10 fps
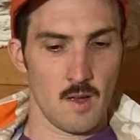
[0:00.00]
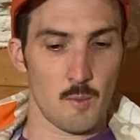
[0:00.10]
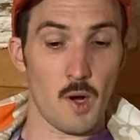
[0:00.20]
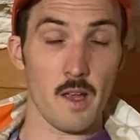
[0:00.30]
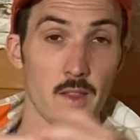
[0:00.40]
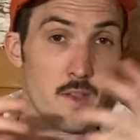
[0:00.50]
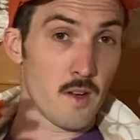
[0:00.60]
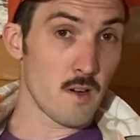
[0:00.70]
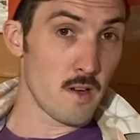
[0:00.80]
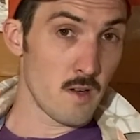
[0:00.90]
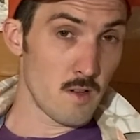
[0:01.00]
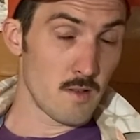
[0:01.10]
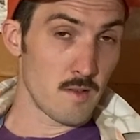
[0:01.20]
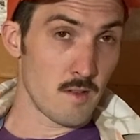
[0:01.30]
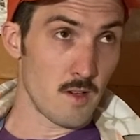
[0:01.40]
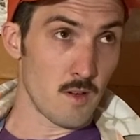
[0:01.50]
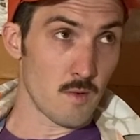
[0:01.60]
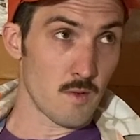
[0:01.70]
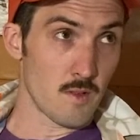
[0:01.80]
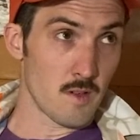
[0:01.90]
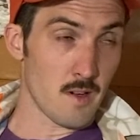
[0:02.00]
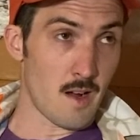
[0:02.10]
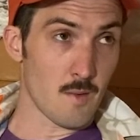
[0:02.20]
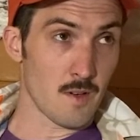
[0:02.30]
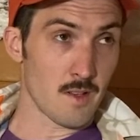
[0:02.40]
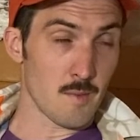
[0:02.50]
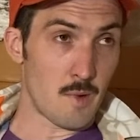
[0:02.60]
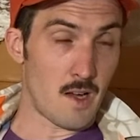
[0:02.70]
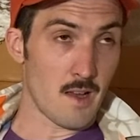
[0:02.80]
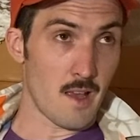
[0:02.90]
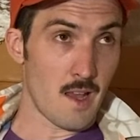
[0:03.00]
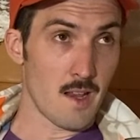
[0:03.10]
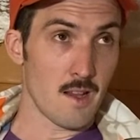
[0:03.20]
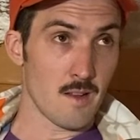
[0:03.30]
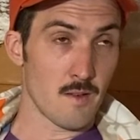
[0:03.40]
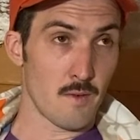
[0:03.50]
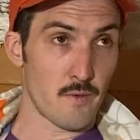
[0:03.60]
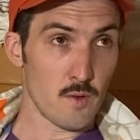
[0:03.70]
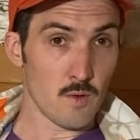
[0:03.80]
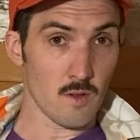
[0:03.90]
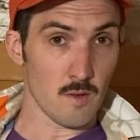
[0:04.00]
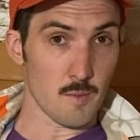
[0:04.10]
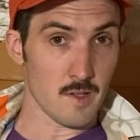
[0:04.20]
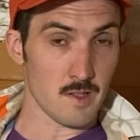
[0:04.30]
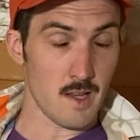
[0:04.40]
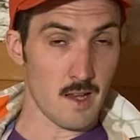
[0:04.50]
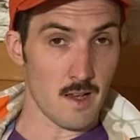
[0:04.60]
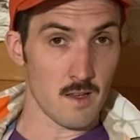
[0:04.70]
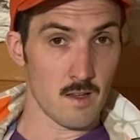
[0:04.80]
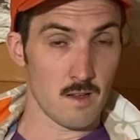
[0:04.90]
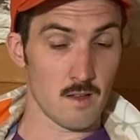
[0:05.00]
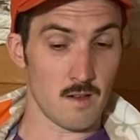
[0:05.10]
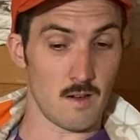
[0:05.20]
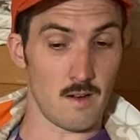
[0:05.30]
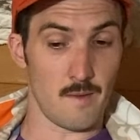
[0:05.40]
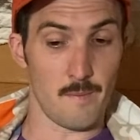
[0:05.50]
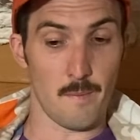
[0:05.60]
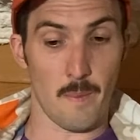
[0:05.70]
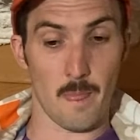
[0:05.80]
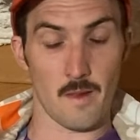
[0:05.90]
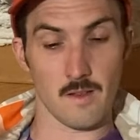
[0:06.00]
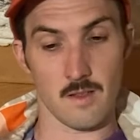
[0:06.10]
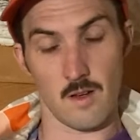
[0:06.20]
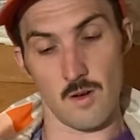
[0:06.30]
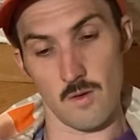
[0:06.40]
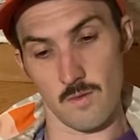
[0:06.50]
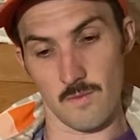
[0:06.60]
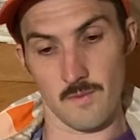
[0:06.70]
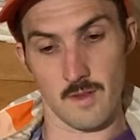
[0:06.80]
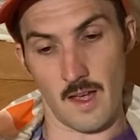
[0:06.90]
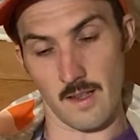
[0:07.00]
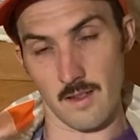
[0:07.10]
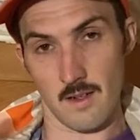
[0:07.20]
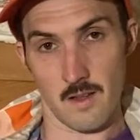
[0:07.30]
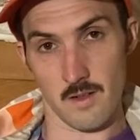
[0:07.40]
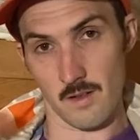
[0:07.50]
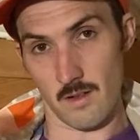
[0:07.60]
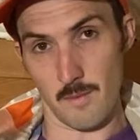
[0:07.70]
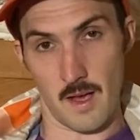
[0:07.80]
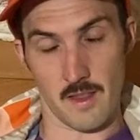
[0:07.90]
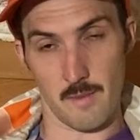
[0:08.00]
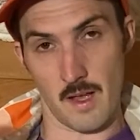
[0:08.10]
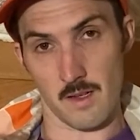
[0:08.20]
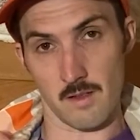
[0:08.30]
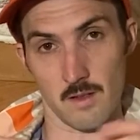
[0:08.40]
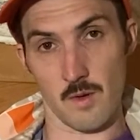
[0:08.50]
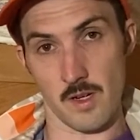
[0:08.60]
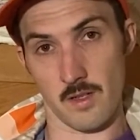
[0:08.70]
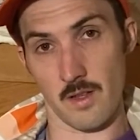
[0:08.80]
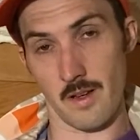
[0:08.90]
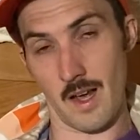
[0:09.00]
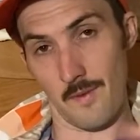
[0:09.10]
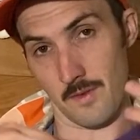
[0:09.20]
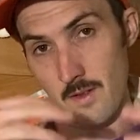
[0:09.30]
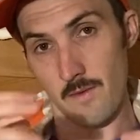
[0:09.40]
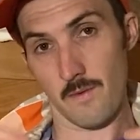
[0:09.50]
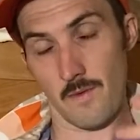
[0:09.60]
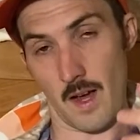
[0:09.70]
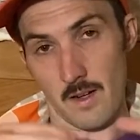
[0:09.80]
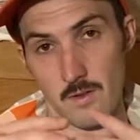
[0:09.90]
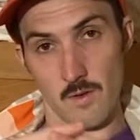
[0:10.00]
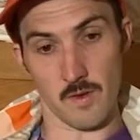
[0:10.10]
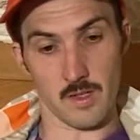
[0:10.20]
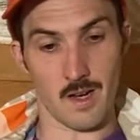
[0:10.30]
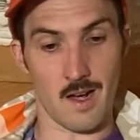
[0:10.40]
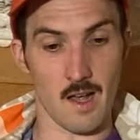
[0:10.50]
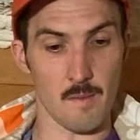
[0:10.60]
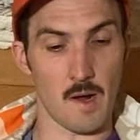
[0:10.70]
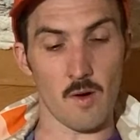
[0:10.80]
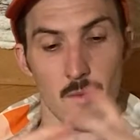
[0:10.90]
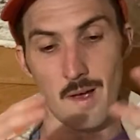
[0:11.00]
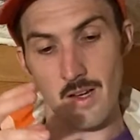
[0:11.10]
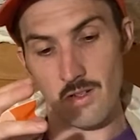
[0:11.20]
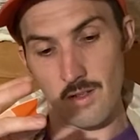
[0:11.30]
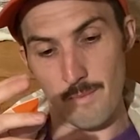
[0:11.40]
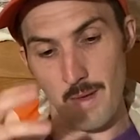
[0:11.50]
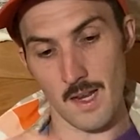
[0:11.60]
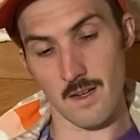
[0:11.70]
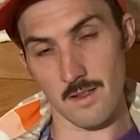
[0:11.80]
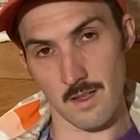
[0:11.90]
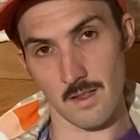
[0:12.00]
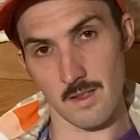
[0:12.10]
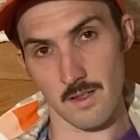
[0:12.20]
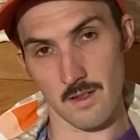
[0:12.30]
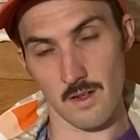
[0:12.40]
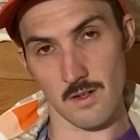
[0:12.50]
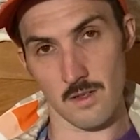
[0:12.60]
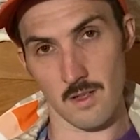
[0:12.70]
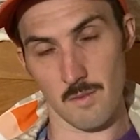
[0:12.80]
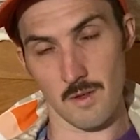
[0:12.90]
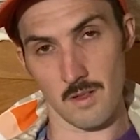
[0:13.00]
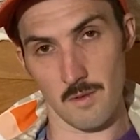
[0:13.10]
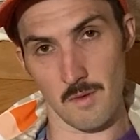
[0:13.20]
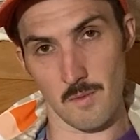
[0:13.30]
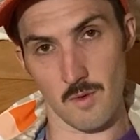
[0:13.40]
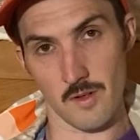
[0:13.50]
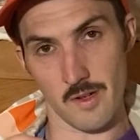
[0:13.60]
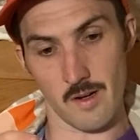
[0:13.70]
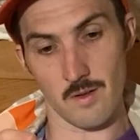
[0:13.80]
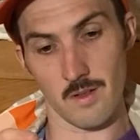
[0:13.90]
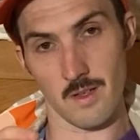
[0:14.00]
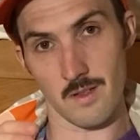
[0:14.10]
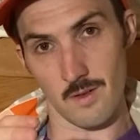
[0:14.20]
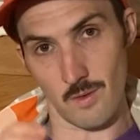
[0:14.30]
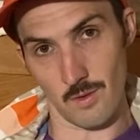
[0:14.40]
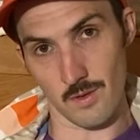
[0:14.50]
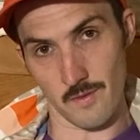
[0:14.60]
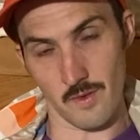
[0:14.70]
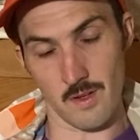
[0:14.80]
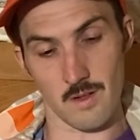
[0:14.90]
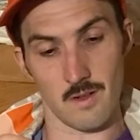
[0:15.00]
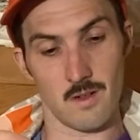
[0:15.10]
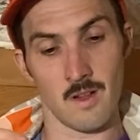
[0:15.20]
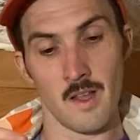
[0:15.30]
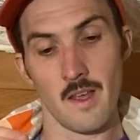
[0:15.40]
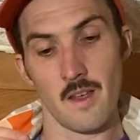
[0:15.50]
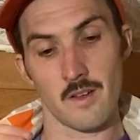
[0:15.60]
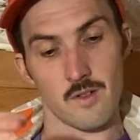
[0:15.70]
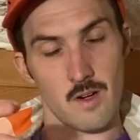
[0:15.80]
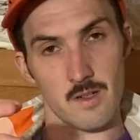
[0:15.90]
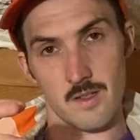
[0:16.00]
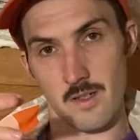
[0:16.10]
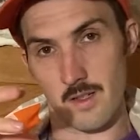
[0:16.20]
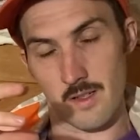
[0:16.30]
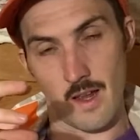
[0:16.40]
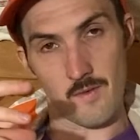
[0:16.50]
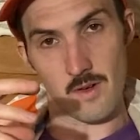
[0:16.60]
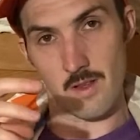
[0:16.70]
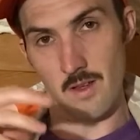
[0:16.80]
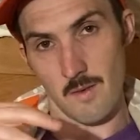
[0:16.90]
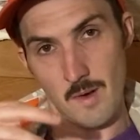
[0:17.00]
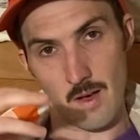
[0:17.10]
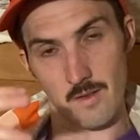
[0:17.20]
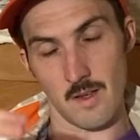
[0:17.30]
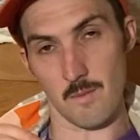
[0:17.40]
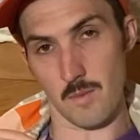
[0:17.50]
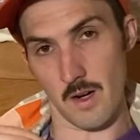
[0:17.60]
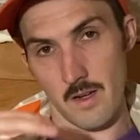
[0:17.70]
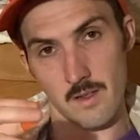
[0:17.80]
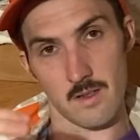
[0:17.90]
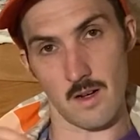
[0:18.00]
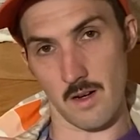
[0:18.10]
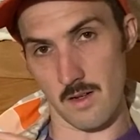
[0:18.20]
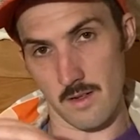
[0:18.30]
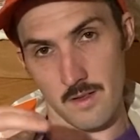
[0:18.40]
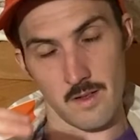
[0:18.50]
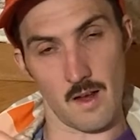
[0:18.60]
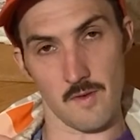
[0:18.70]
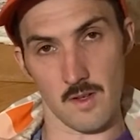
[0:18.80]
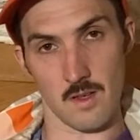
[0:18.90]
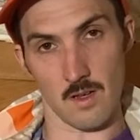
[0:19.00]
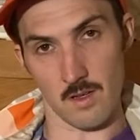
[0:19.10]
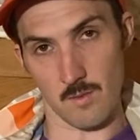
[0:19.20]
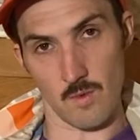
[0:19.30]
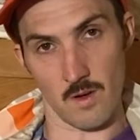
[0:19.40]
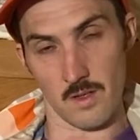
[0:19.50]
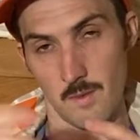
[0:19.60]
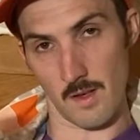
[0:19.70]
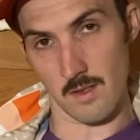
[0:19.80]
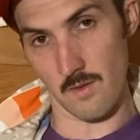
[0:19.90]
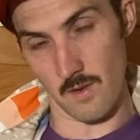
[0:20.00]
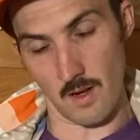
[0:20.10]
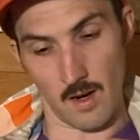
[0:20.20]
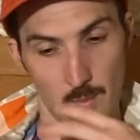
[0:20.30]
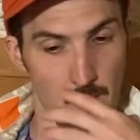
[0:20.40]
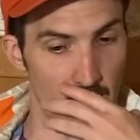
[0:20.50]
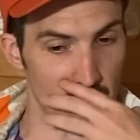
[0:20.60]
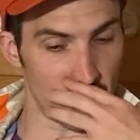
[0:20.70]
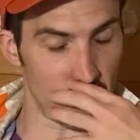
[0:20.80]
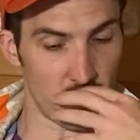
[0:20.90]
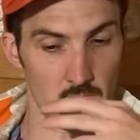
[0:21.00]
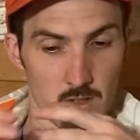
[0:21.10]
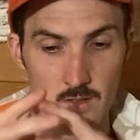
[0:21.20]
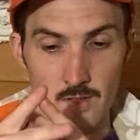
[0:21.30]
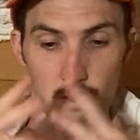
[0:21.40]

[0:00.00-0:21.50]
But in theory, you're not really buying any fuel per se. So that's another little mathematical equation that you'd have to factor over time. I would imagine the maintenance on the Excursion is going to be a little bit more generally. It's an older vehicle. Trucks, just everything about them, brakes, tires, everything is more expensive than on a passenger vehicle.